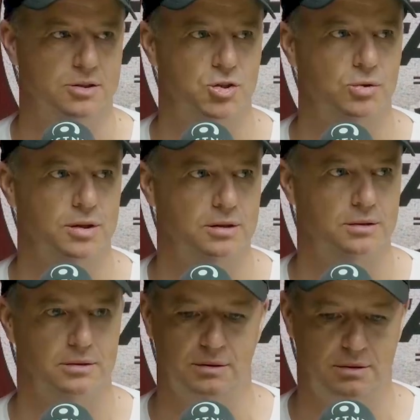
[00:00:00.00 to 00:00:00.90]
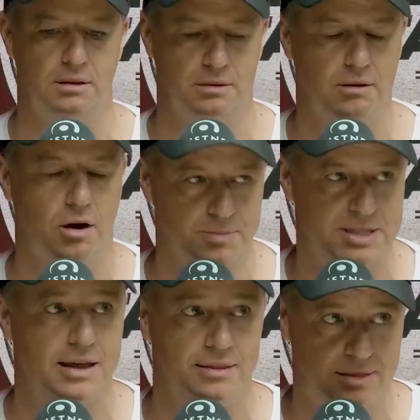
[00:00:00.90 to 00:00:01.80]
Yeah, surely,
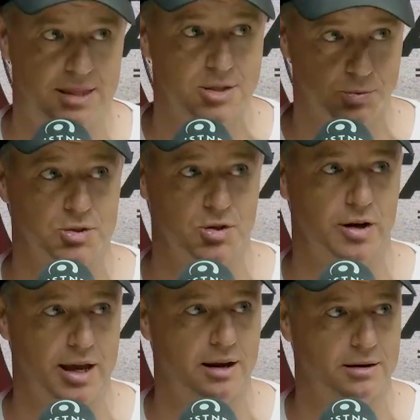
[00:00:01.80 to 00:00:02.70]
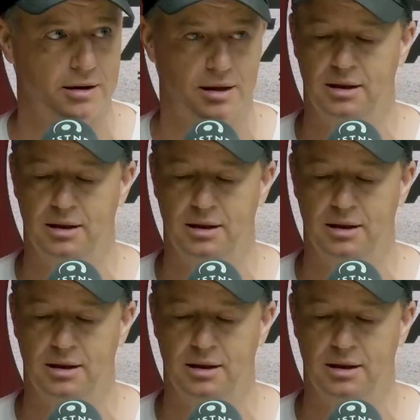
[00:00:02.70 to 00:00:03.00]
I'm saying this was not out.